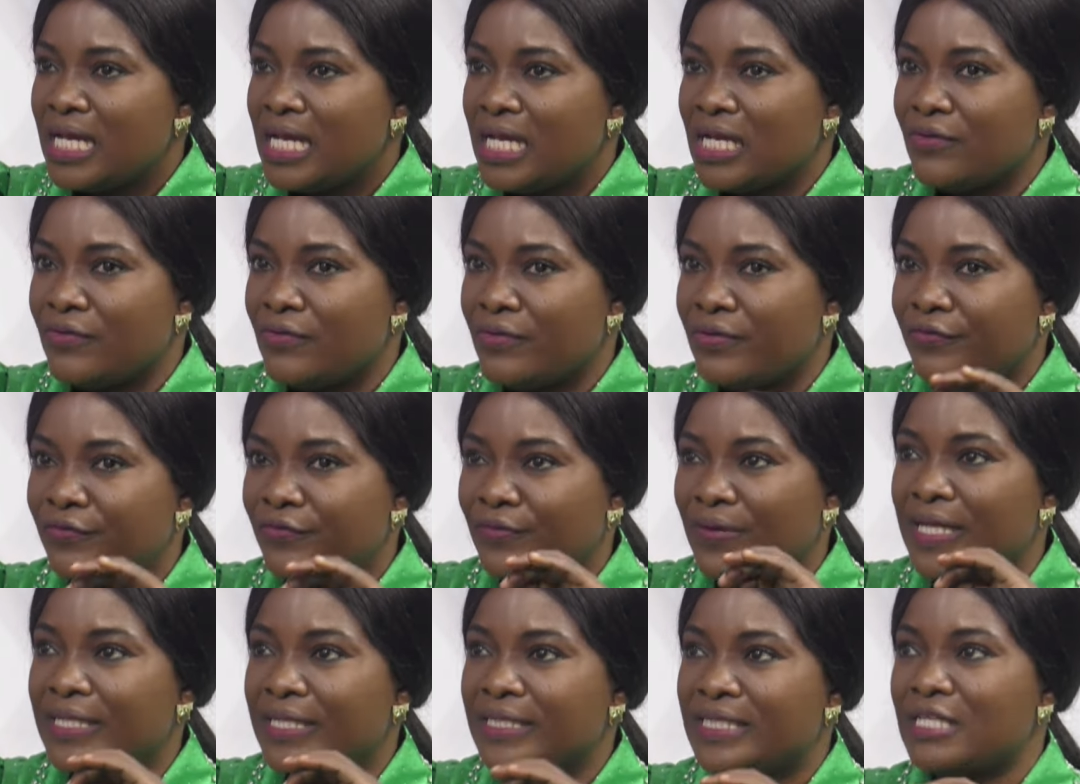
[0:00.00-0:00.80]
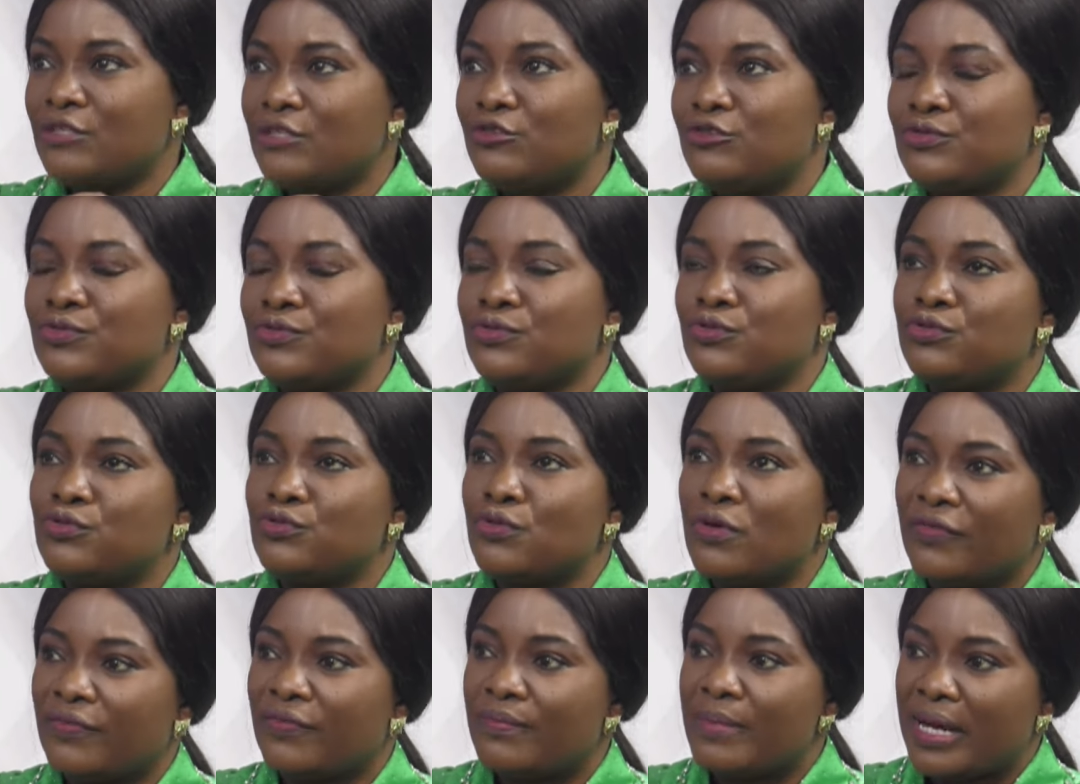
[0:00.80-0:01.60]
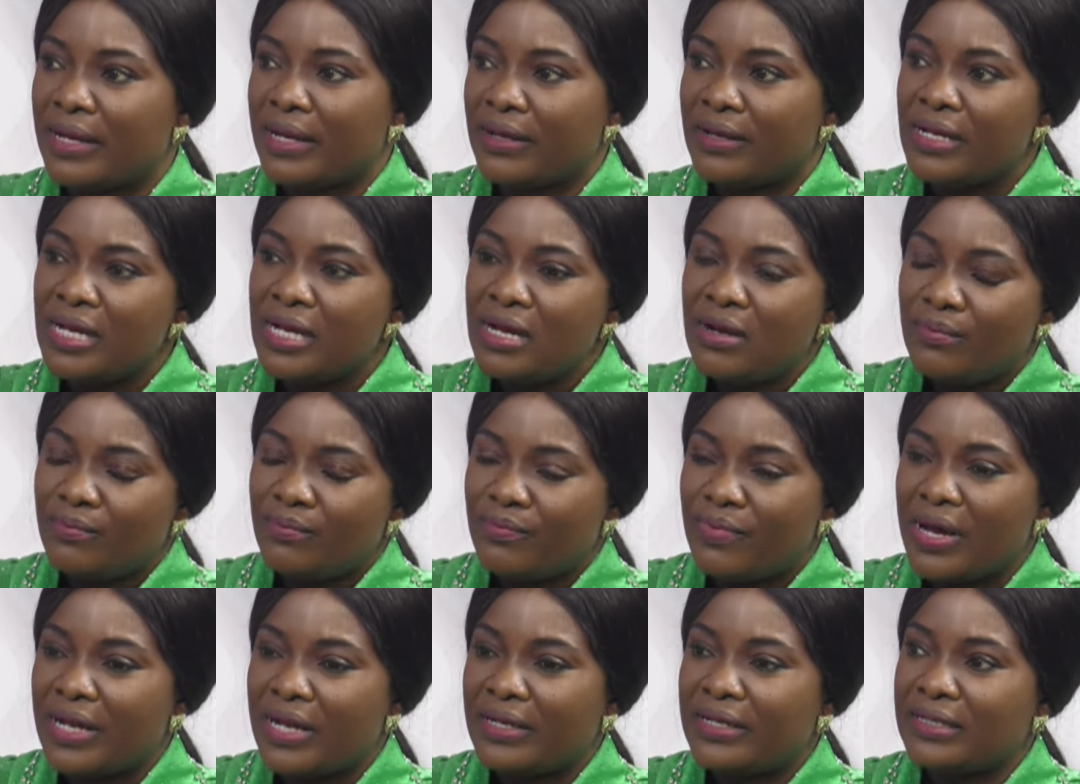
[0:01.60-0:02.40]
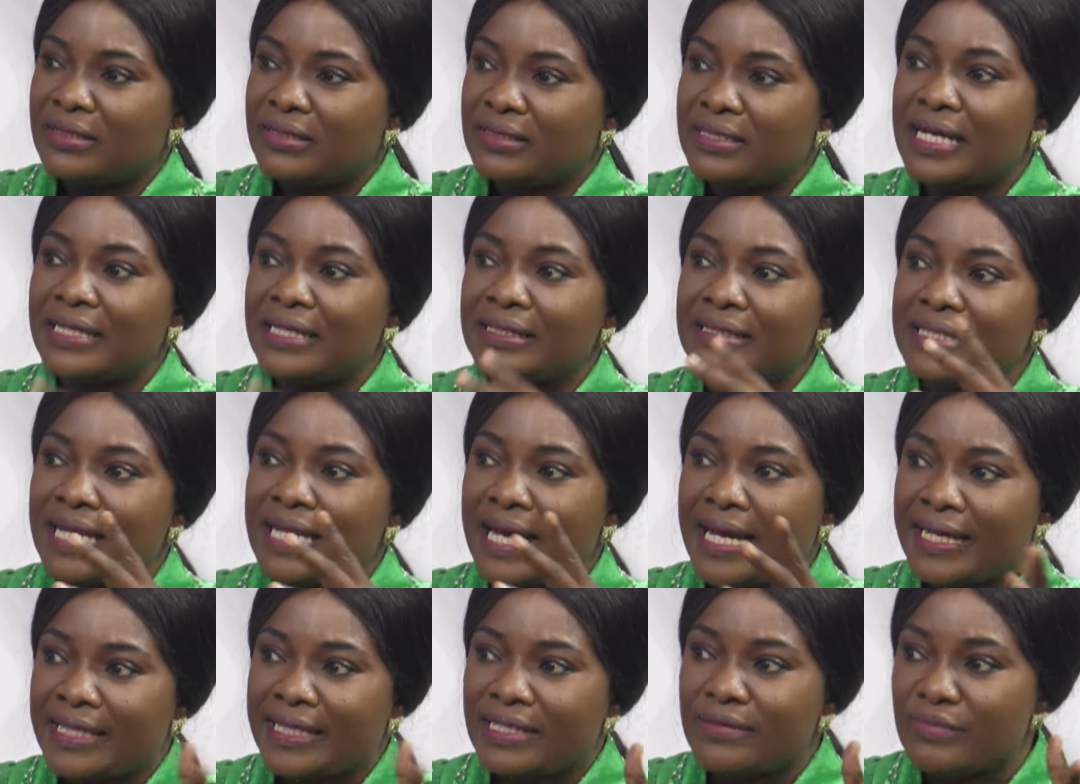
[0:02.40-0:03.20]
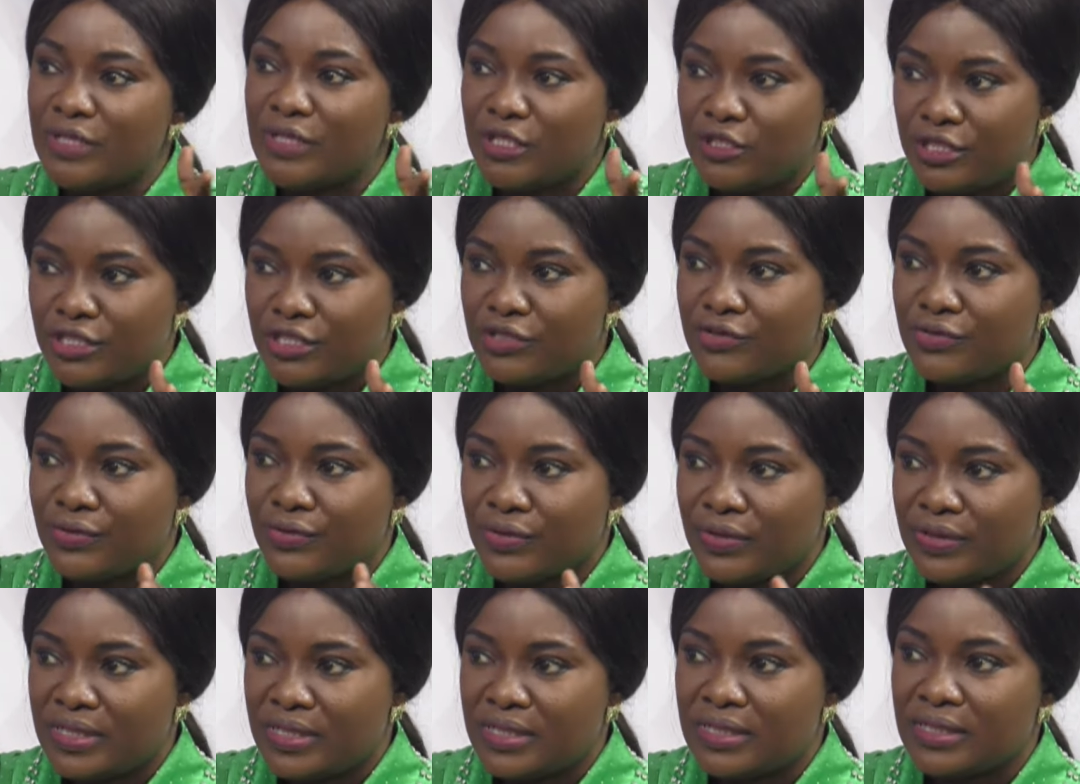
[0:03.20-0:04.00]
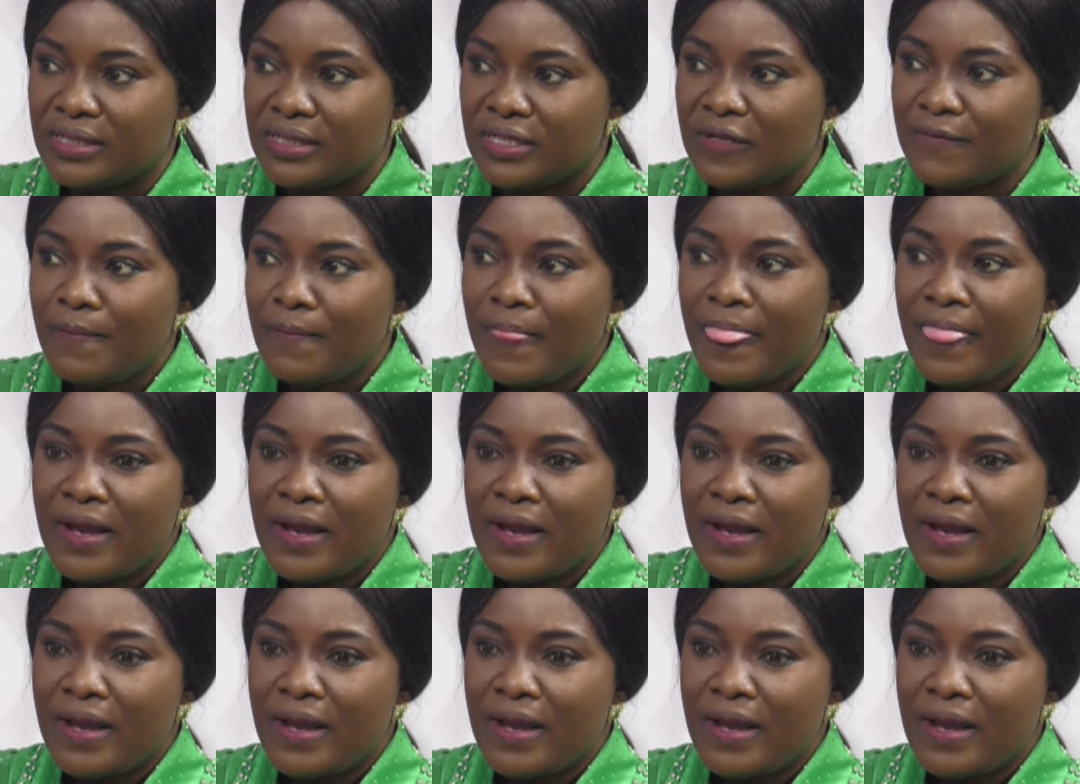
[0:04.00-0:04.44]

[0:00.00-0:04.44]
it reflected to two of my brothers that died mysteriously.